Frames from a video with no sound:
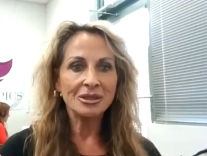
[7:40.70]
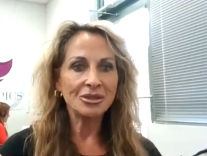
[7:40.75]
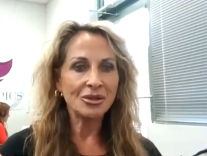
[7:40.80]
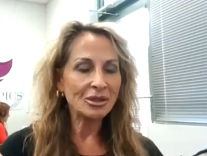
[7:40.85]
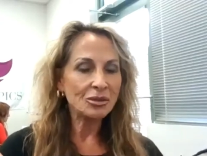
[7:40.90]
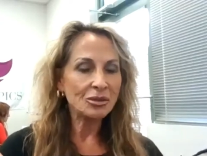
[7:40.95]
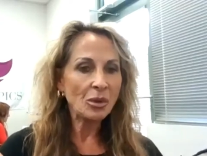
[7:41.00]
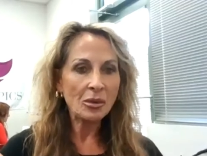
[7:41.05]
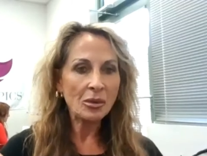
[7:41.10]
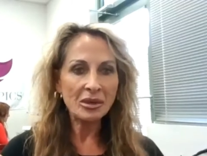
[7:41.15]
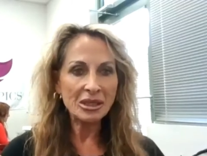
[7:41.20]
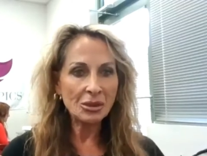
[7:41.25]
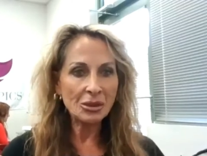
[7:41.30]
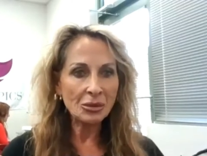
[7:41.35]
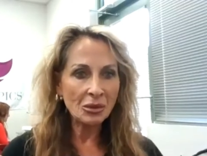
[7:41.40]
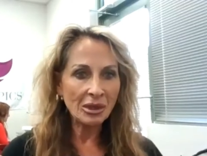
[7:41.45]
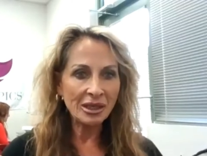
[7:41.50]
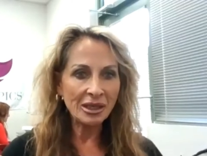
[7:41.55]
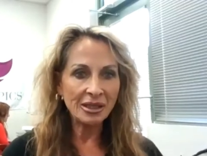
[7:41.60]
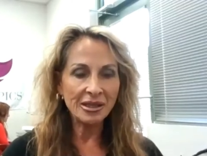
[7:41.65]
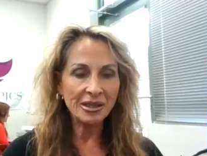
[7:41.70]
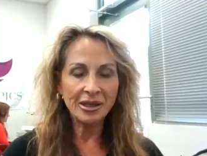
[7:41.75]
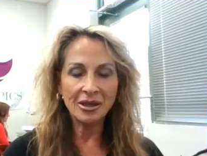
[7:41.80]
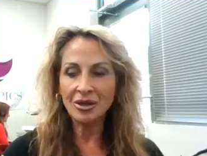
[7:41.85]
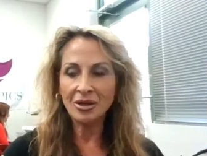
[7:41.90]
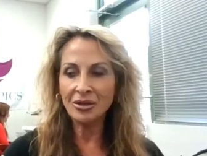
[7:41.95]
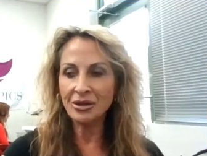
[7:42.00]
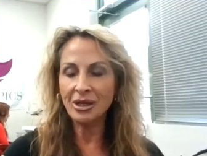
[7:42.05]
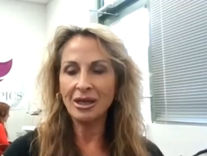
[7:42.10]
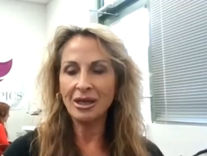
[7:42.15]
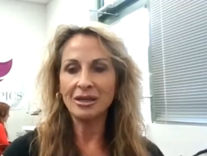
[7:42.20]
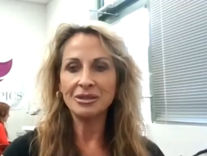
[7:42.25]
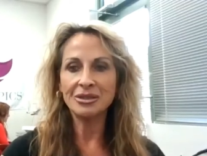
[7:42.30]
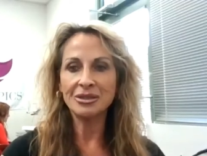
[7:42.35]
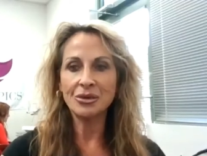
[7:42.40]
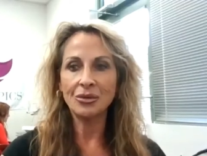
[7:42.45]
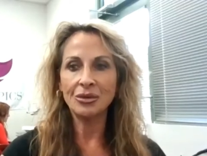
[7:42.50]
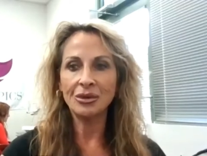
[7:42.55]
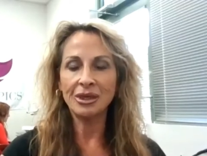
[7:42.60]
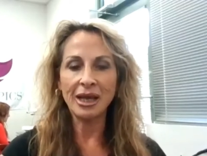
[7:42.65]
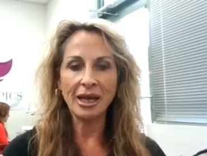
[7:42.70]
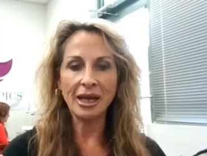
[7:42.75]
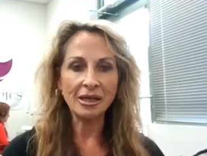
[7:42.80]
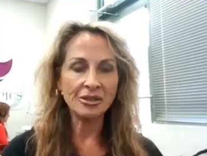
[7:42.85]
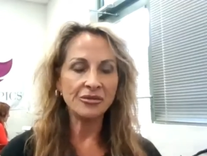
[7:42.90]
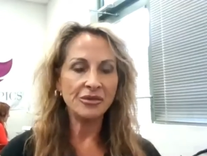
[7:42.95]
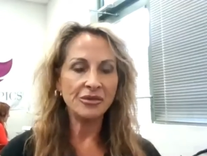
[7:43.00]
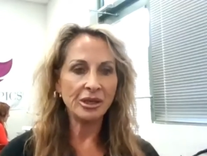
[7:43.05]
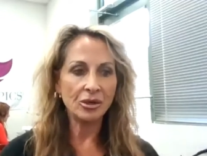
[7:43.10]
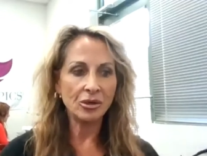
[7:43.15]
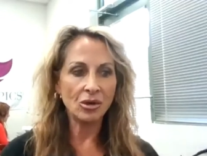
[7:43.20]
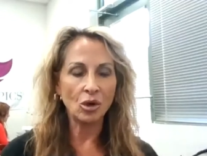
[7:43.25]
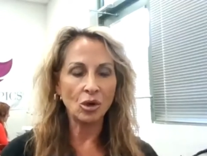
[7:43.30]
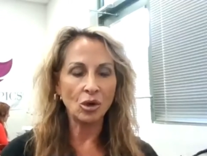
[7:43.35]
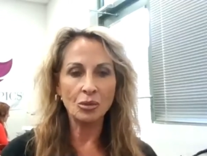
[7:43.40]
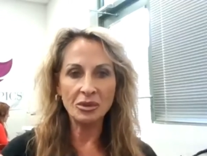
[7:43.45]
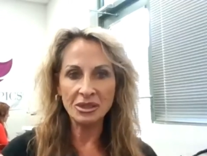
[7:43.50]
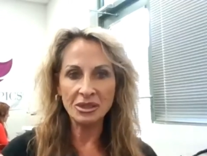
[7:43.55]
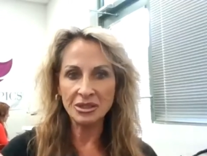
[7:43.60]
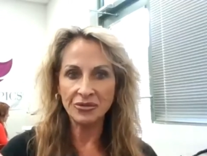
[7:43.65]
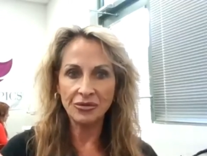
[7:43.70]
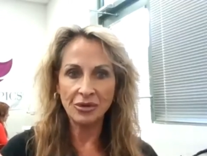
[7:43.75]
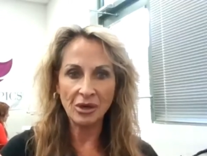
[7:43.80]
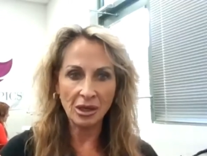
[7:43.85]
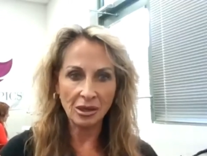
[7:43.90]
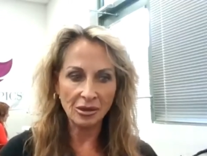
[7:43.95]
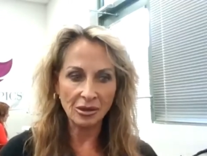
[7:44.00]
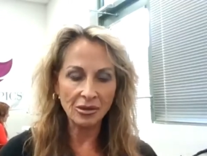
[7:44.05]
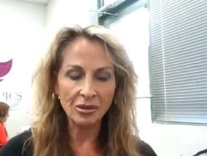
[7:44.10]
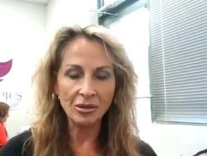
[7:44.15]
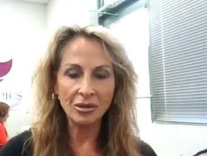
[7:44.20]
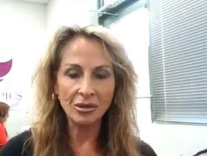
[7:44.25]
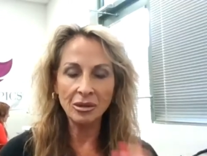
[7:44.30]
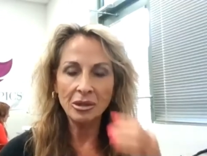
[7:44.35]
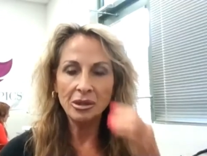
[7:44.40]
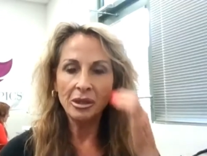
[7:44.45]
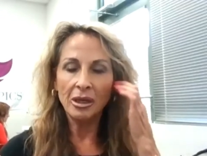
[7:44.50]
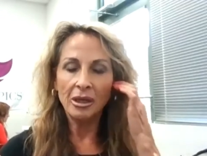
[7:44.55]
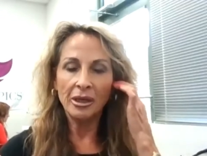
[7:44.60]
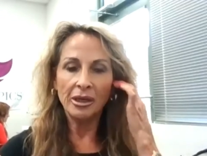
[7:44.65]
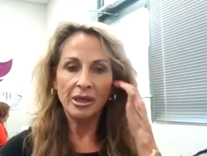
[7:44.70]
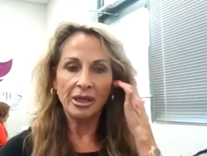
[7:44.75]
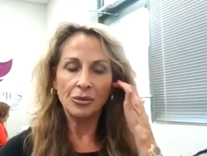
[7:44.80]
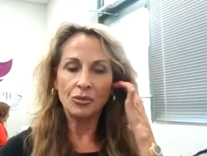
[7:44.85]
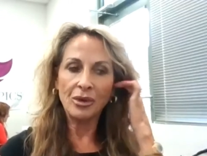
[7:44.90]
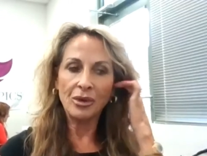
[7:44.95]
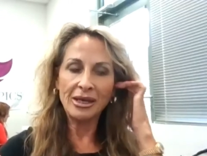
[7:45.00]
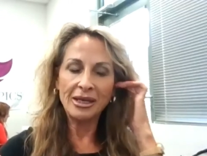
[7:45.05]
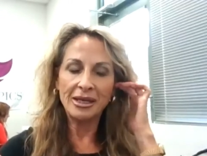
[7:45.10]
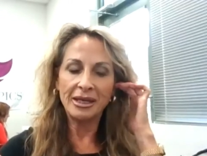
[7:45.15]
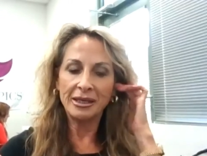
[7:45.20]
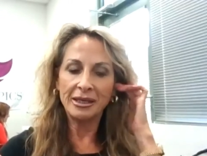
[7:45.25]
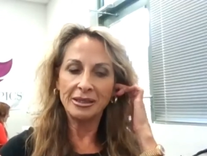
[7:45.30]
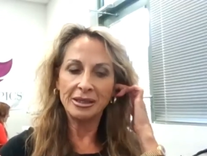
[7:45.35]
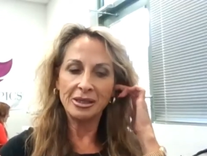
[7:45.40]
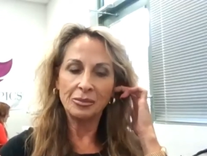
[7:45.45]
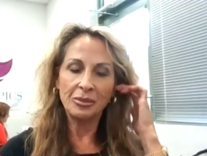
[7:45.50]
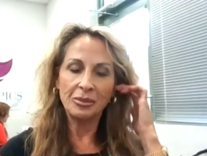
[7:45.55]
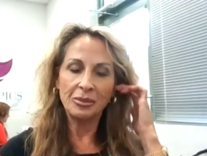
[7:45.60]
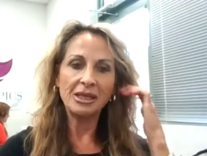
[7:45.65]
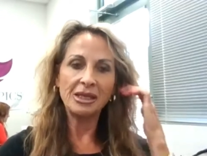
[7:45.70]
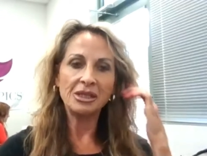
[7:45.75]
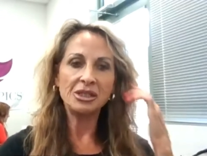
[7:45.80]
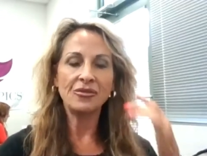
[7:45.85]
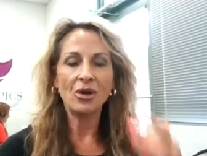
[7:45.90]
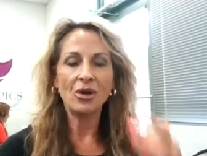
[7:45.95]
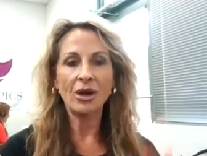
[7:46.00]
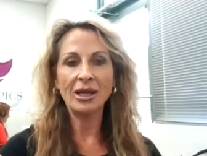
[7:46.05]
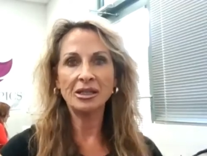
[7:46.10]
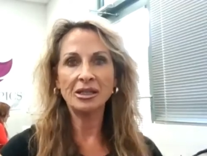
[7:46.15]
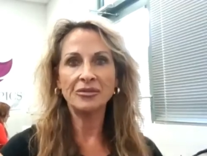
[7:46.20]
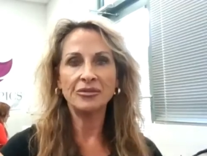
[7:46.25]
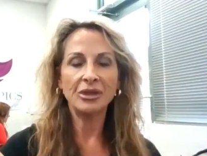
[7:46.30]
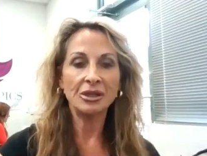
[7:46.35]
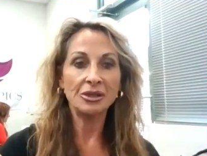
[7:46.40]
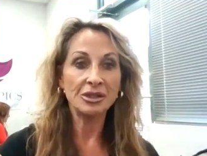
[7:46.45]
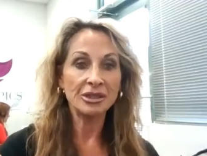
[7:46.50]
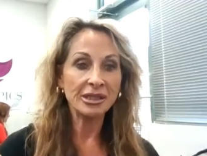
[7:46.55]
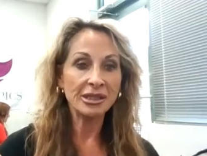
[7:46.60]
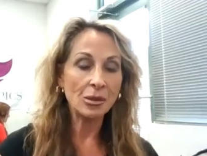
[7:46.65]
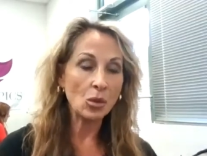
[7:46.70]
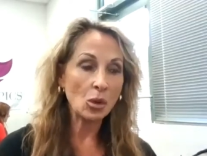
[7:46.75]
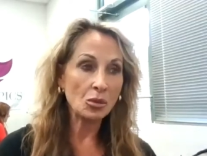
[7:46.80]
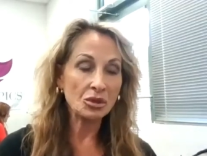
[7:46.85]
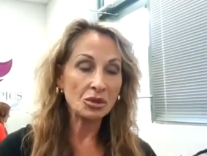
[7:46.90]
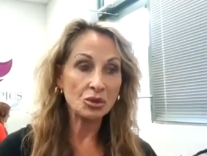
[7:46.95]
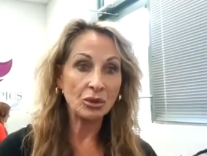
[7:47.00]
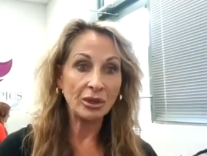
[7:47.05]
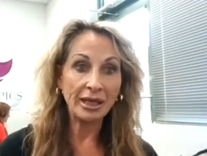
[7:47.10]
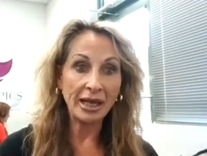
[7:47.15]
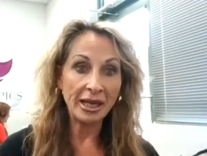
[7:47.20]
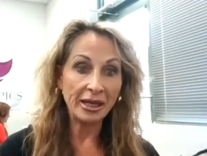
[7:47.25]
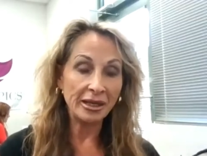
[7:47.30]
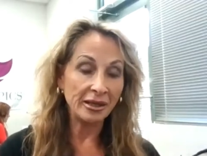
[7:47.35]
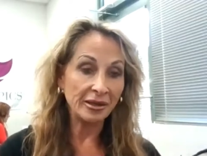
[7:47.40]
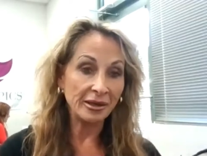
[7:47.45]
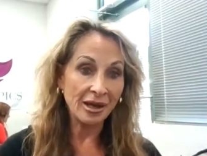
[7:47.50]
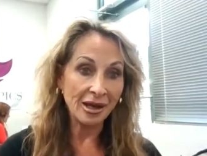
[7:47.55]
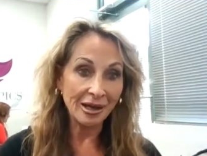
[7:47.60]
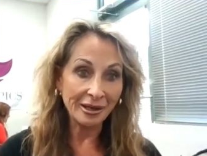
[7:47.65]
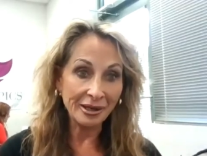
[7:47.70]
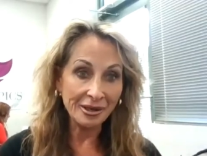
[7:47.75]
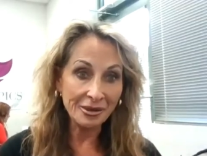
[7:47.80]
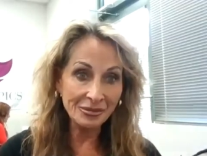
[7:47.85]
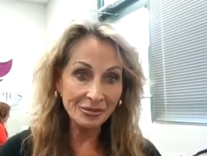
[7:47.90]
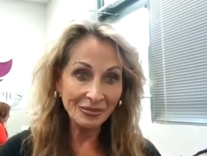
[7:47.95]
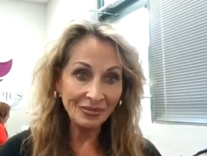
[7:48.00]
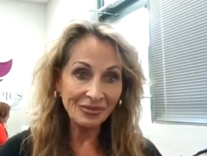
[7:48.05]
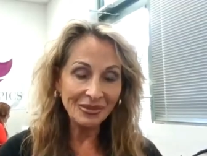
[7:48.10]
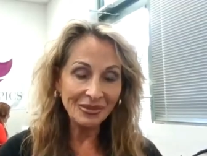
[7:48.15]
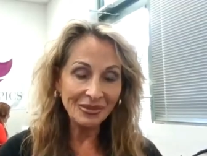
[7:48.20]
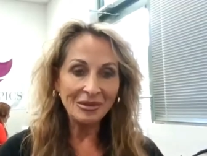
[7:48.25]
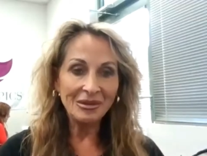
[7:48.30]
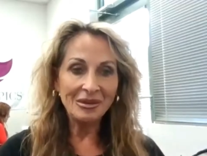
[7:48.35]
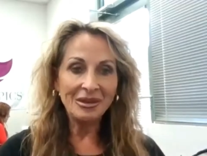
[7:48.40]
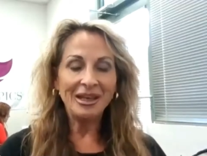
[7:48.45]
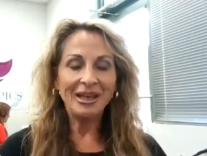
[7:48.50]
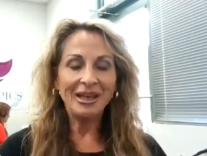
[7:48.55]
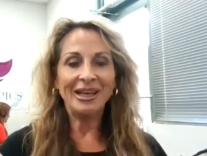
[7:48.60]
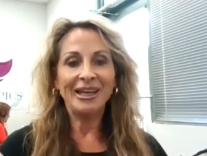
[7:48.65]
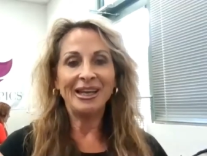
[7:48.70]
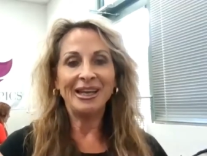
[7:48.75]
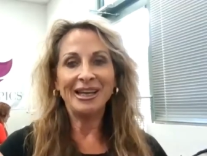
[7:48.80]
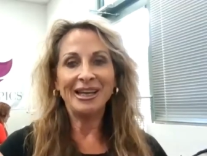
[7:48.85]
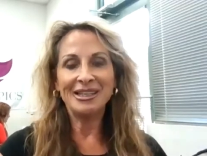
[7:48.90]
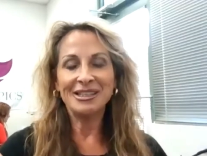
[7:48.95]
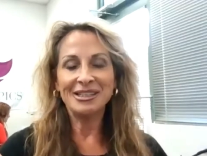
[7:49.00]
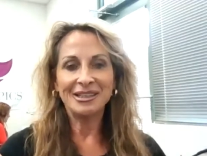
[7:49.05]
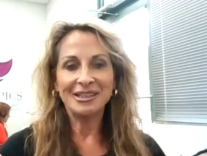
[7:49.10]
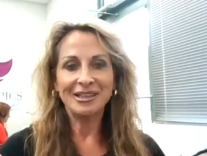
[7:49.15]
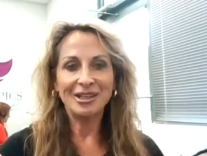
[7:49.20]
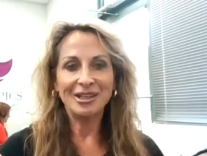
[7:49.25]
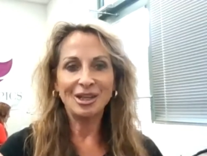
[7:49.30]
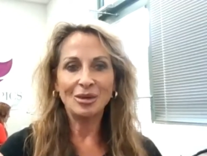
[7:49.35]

So that's why we don't want anything on there. So the activator opens the follicle. The pH of our activator is somewhere between 8 and 9. And